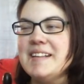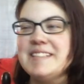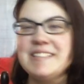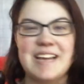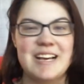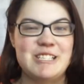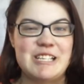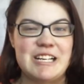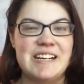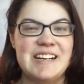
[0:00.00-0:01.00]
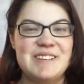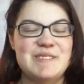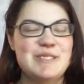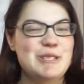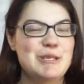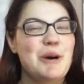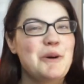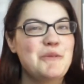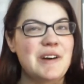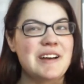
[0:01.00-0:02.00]
disaster. It was so
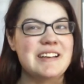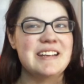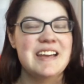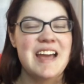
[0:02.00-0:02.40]
fun.